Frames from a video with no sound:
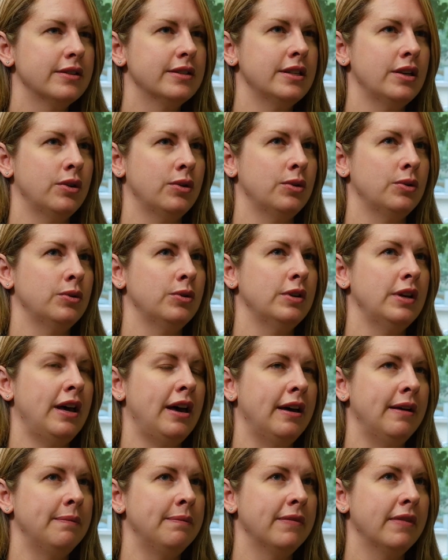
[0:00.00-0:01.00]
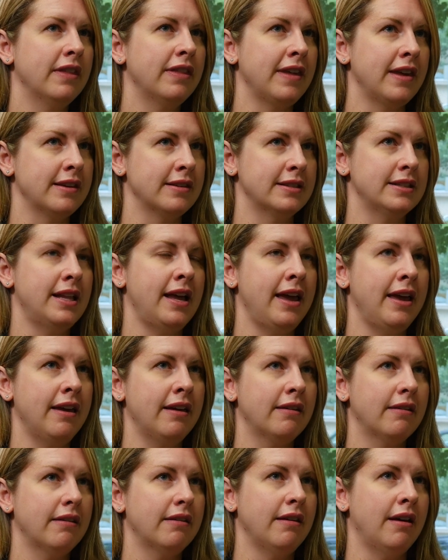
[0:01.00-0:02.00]
so um, things
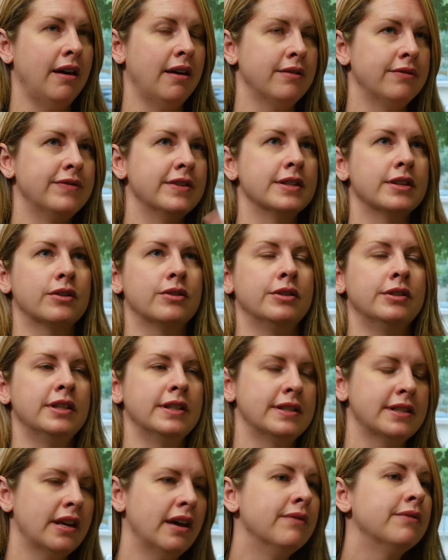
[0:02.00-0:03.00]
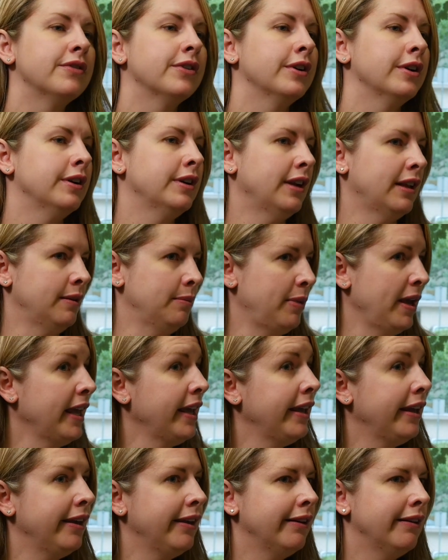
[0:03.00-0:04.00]
like uh, physical discomfort and
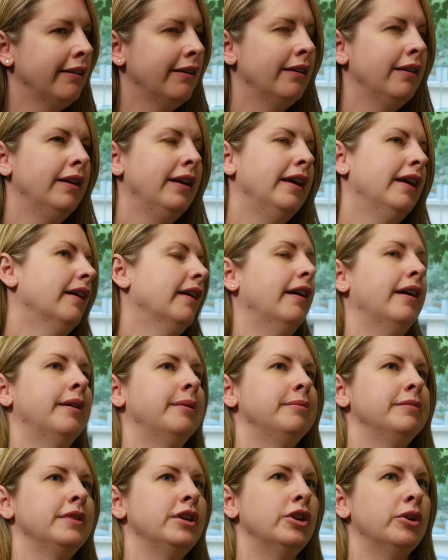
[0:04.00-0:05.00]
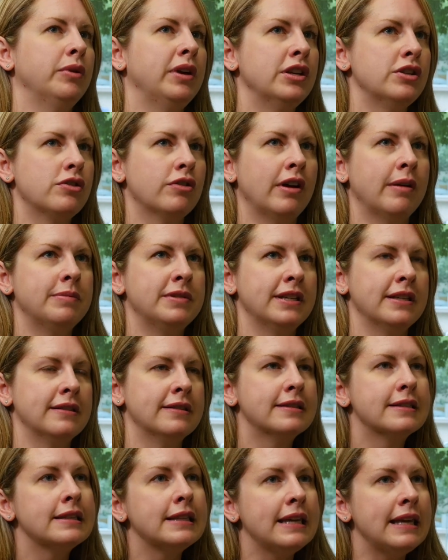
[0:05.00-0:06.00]
pain, um, you know,
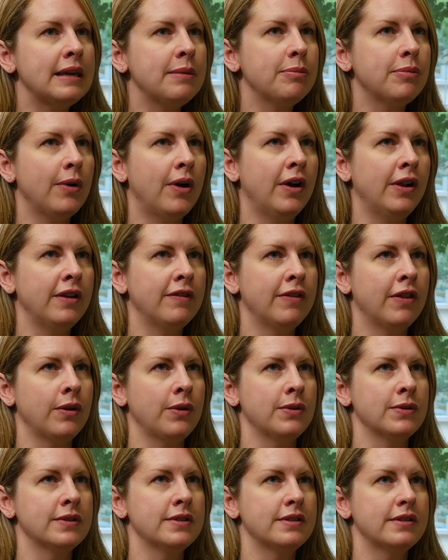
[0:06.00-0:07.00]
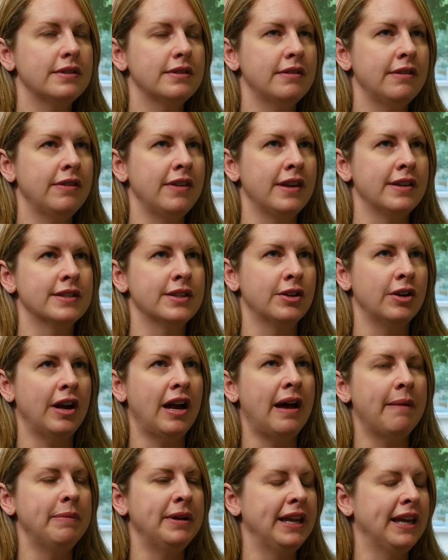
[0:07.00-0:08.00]
interrupted sleep, all of those things that are
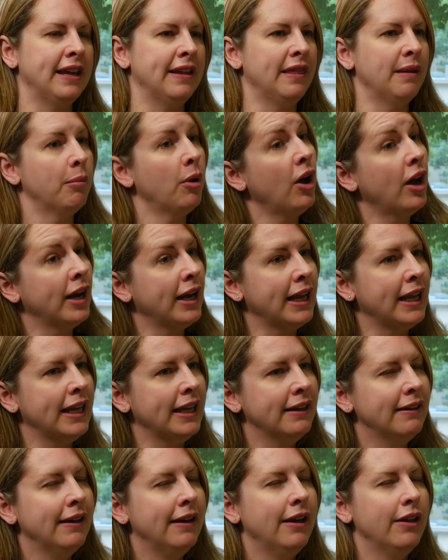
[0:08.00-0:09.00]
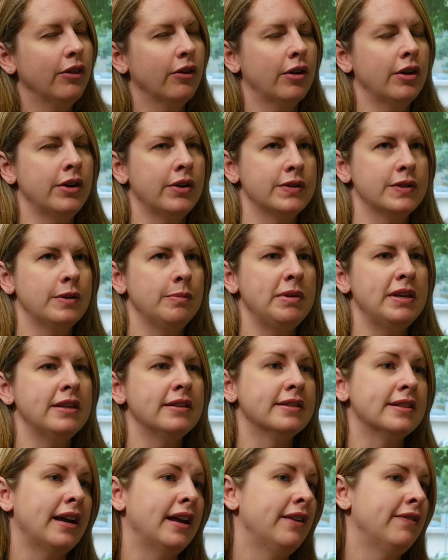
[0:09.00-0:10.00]
happening in the body. There can also be
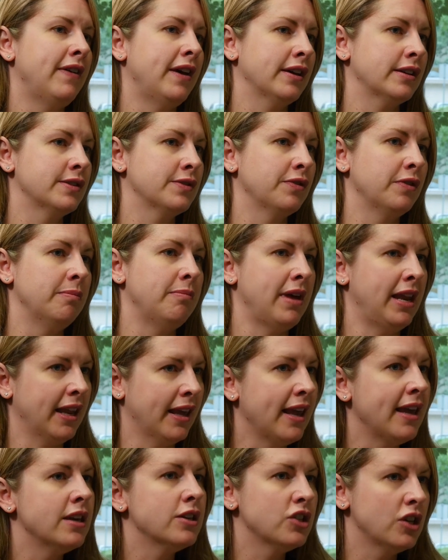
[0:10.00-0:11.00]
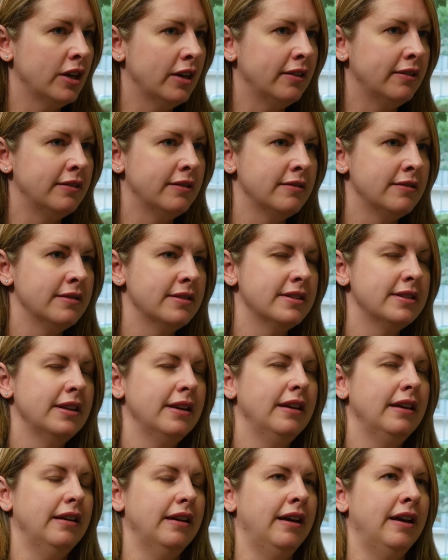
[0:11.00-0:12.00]
side effects from medications,
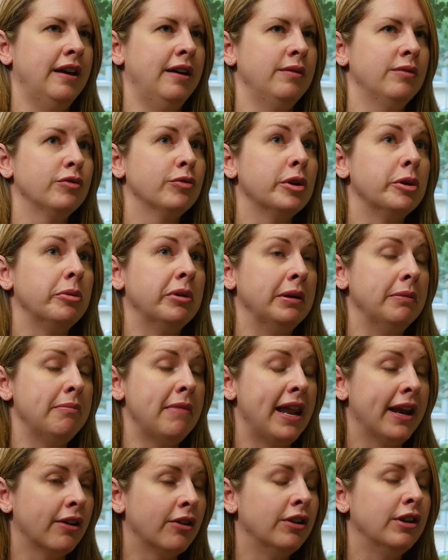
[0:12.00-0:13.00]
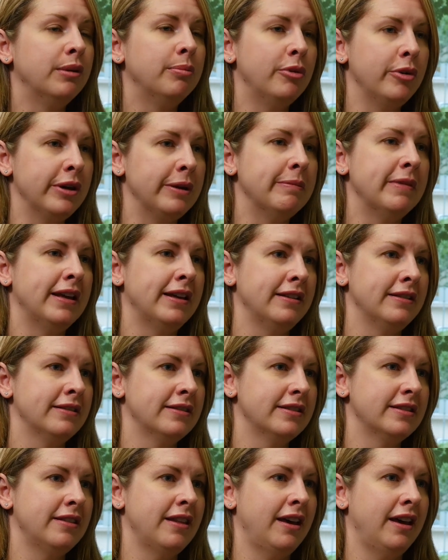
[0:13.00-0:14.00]
uh, frequent medical
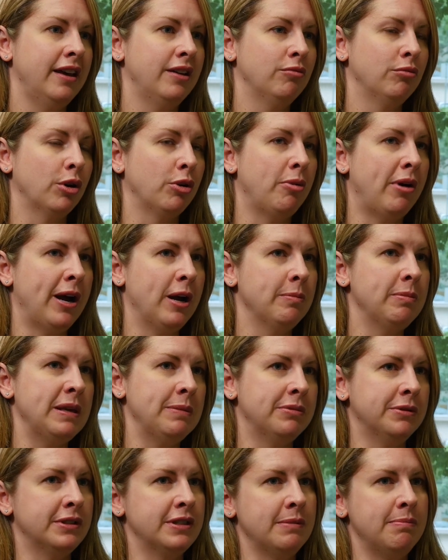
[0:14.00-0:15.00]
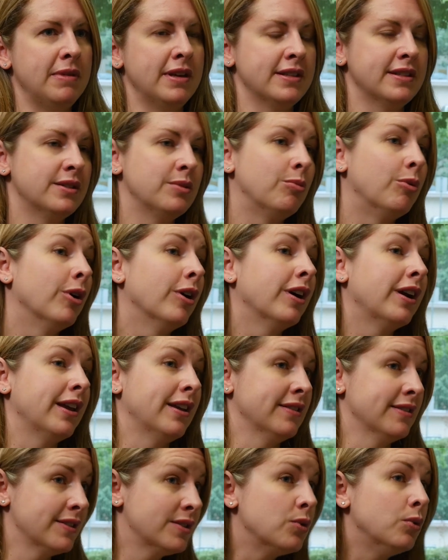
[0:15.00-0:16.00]
appointments that require people to miss work
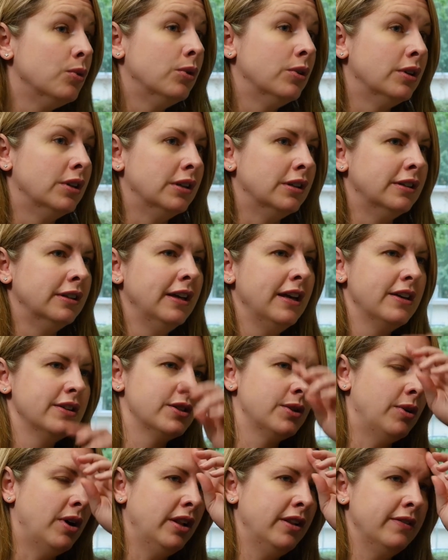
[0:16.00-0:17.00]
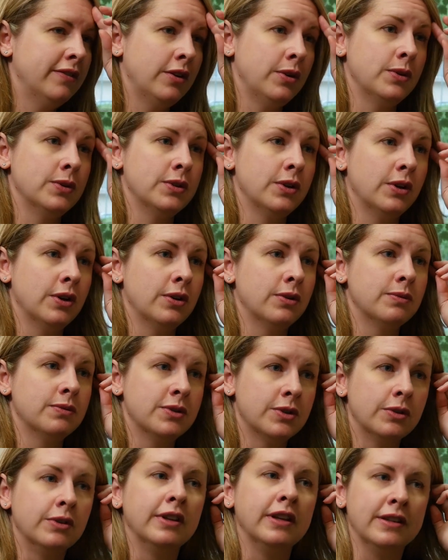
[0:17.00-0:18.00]
and school. So all of those are
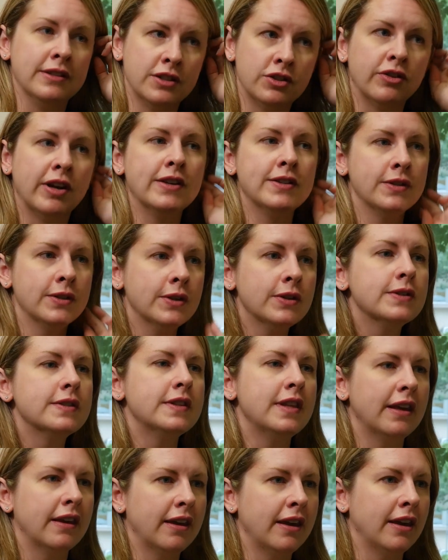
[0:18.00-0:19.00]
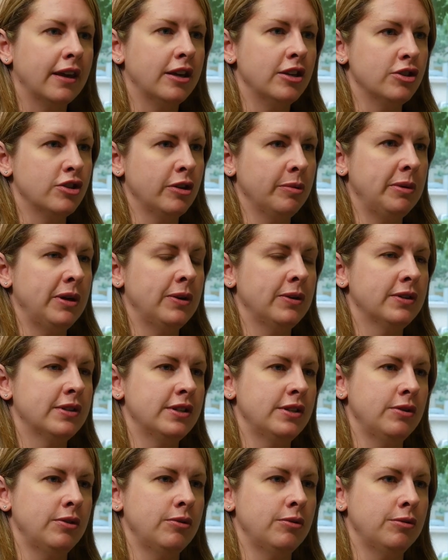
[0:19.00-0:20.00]
certainly stressors that can contribute
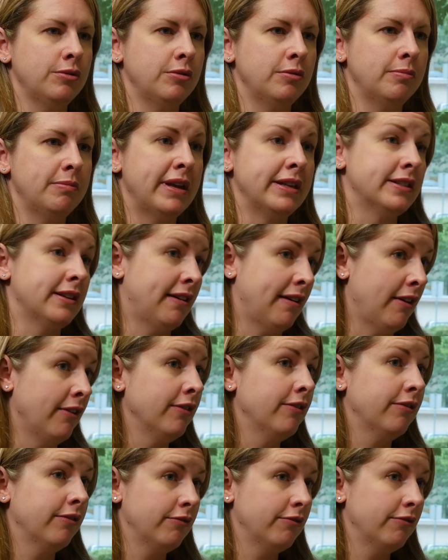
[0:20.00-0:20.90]
to mental health